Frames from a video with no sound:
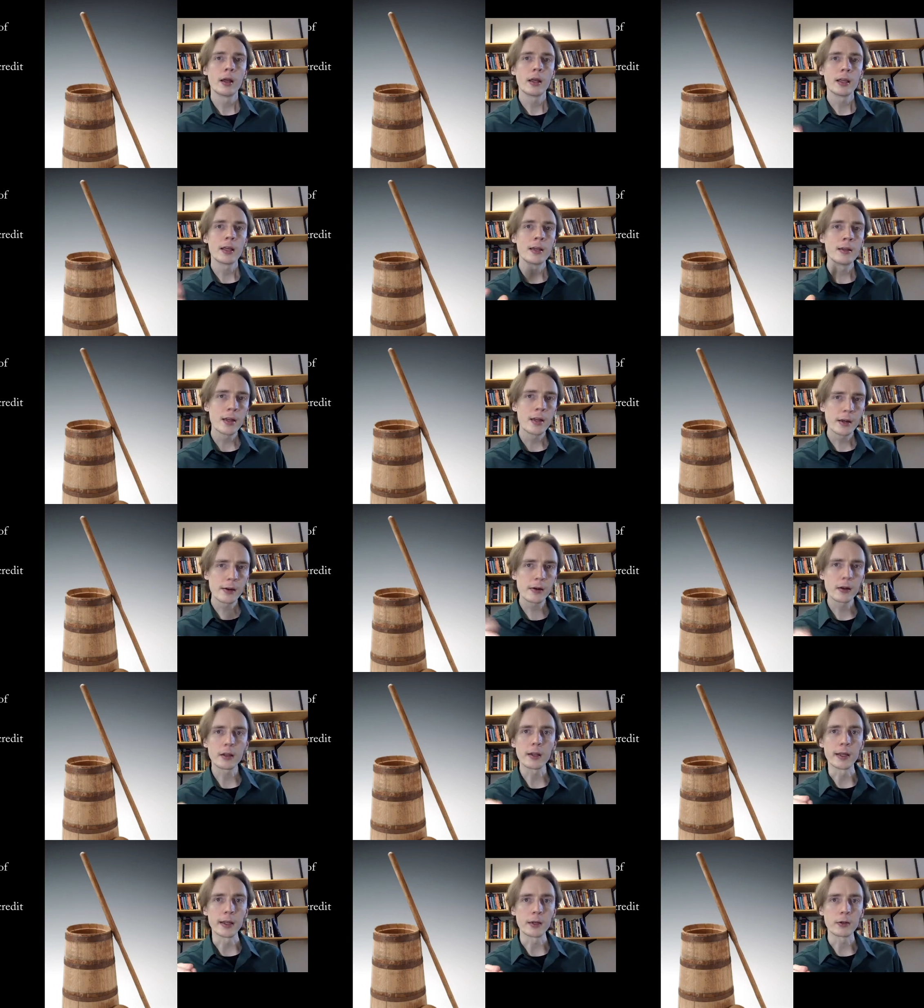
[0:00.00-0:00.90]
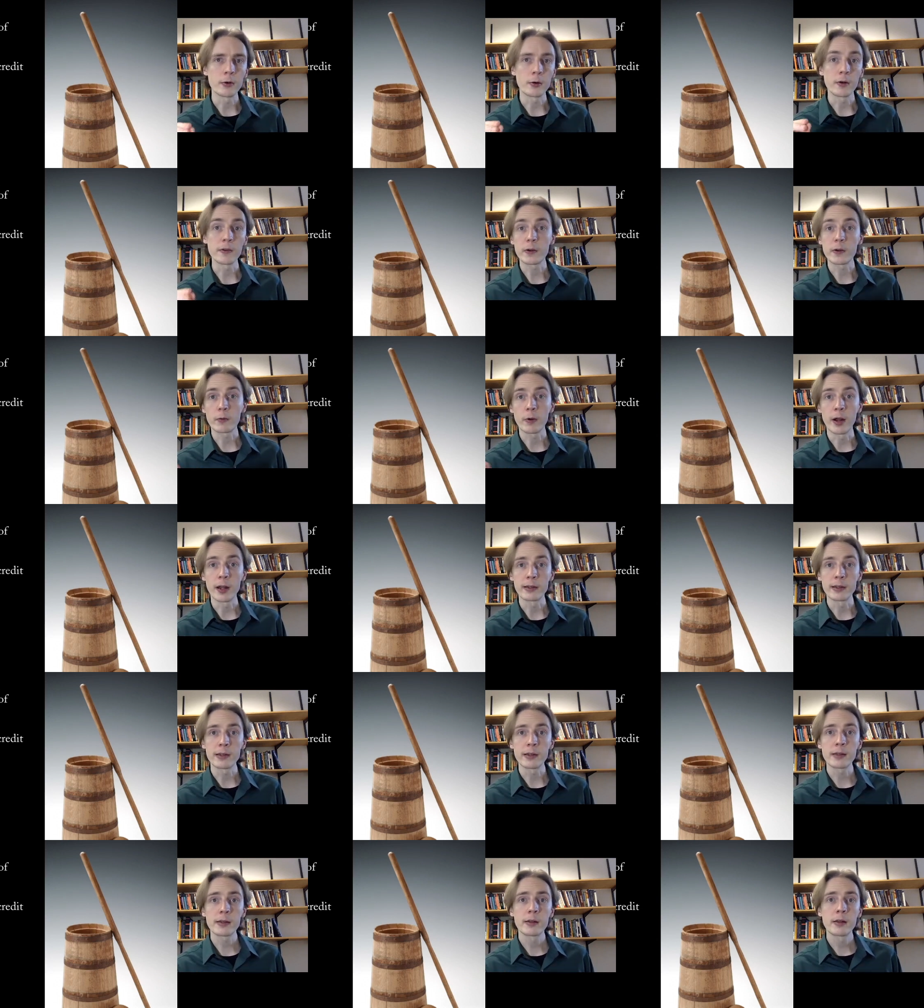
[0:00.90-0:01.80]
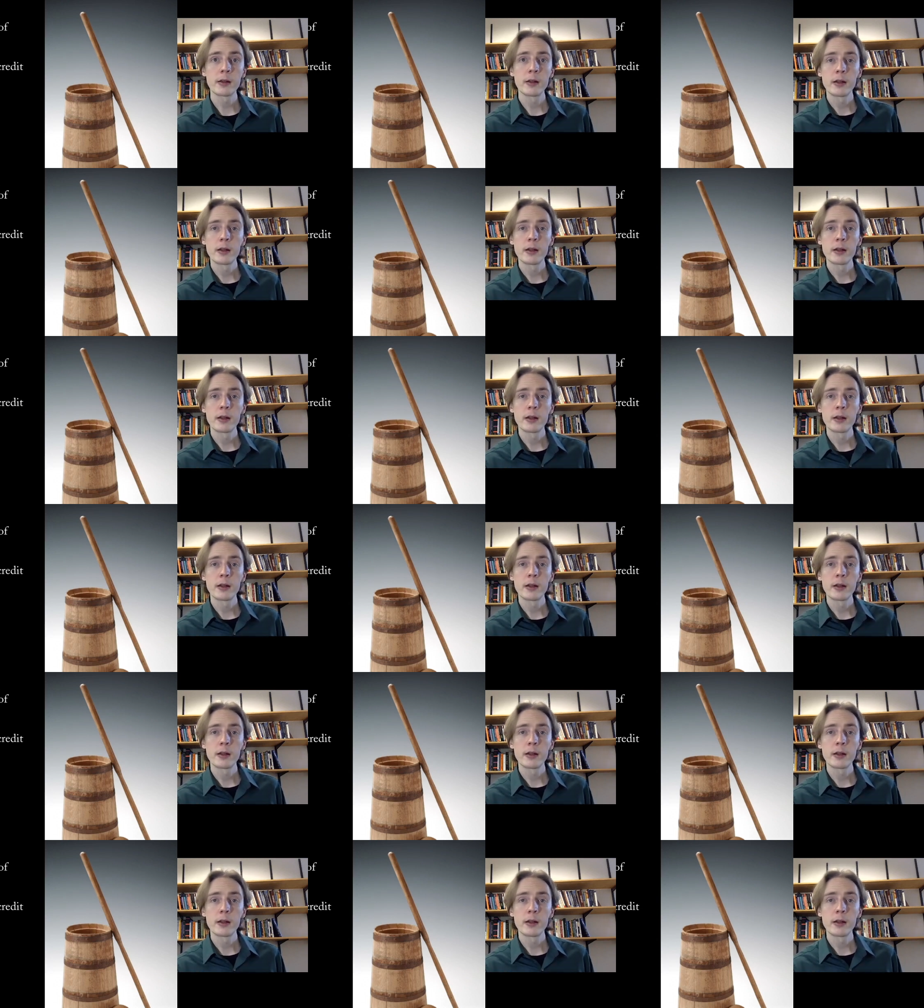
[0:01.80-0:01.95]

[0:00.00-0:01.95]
initially during the crisis,